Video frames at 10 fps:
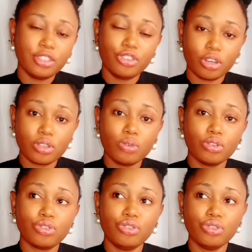You also
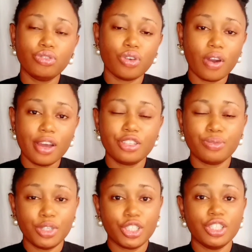want to use
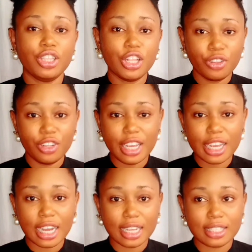oils rich in
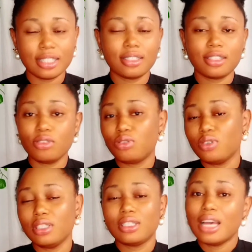linoleic acid due
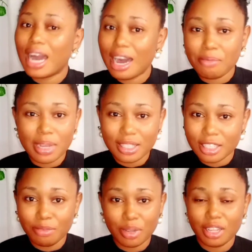to its
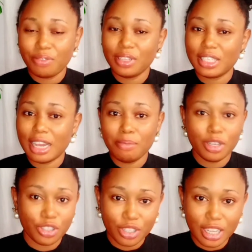amazing benefits I
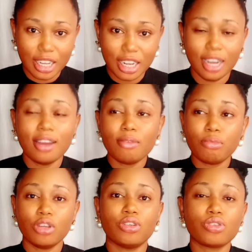mentioned earlier,
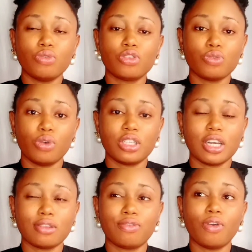but you also want to
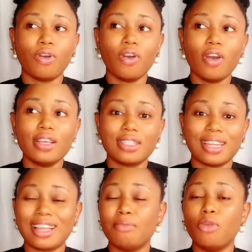watch out for oils
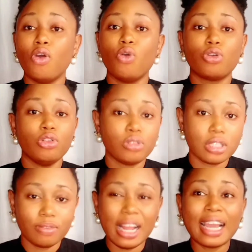that are more
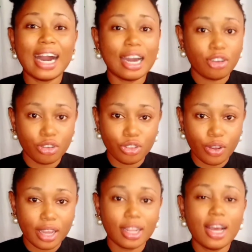occlusive, like argan
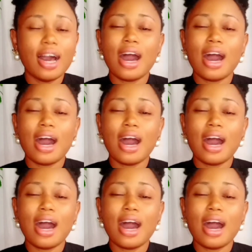oil.